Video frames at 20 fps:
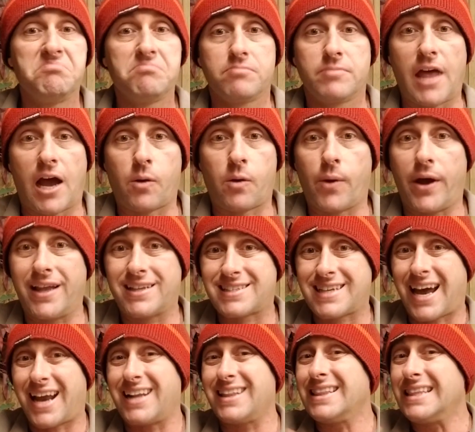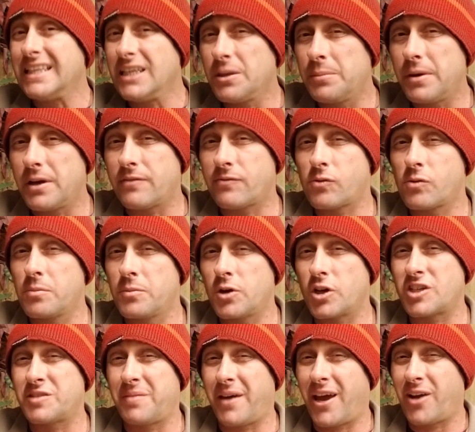That way it's got a little bit of room to
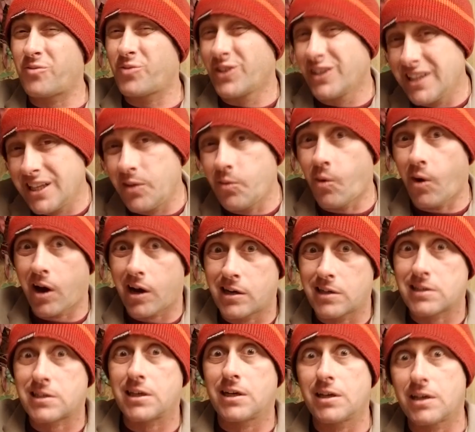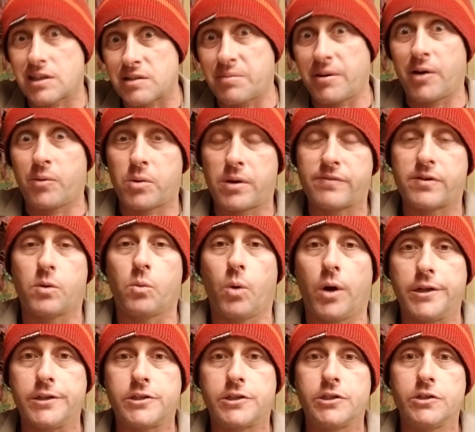expand. Really, water is going to expand wherever it
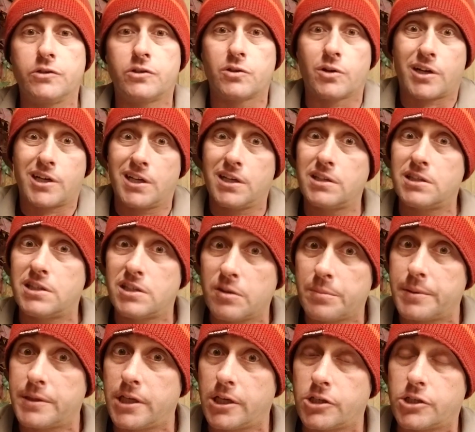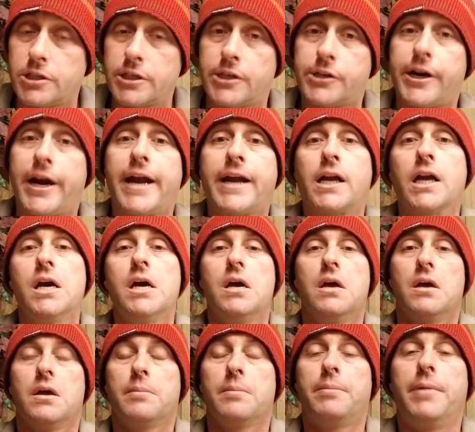wants to, so it could still potentially crack.
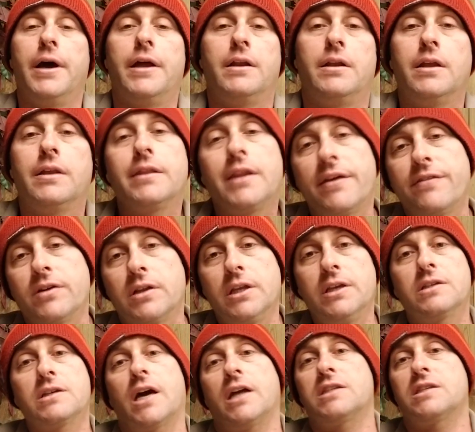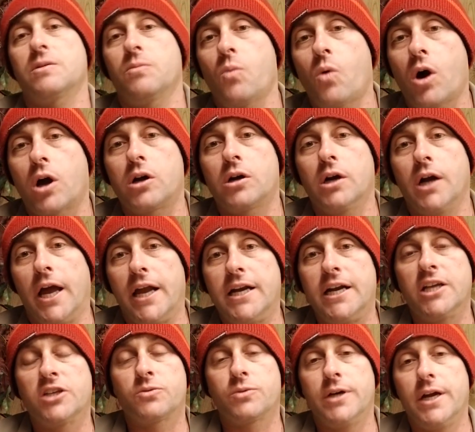But they've at least got some water, and it
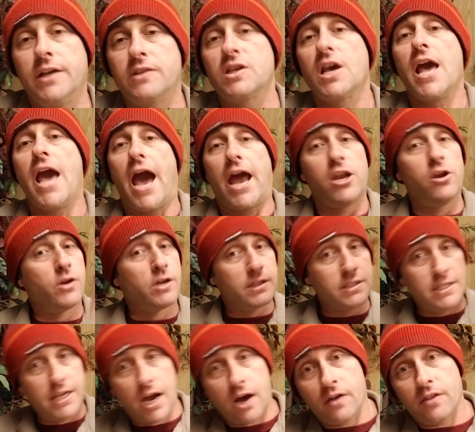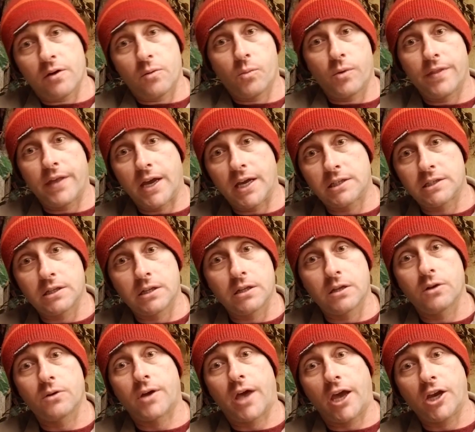is what it is. And you can tell them when they get to the
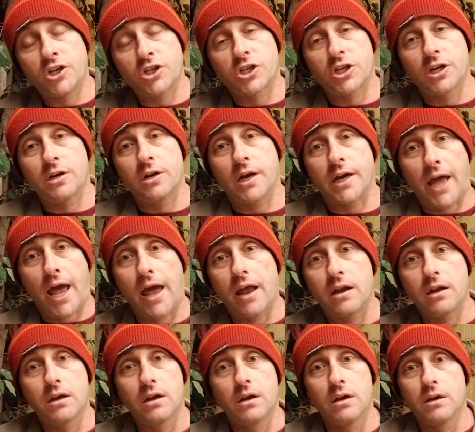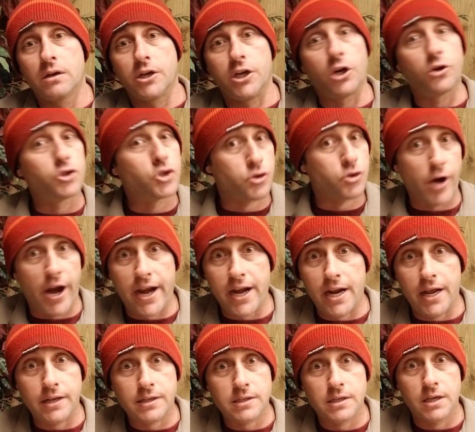location, again, drain
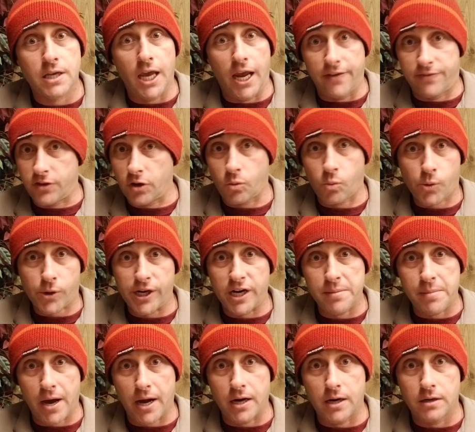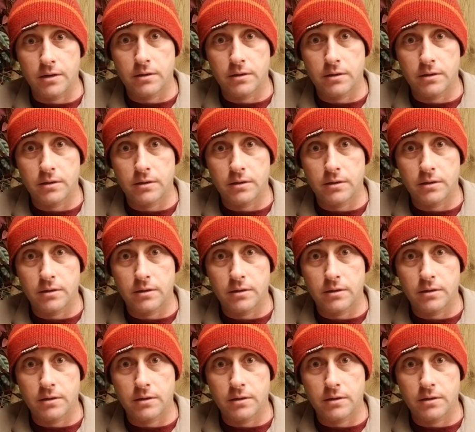it if they're worried about it.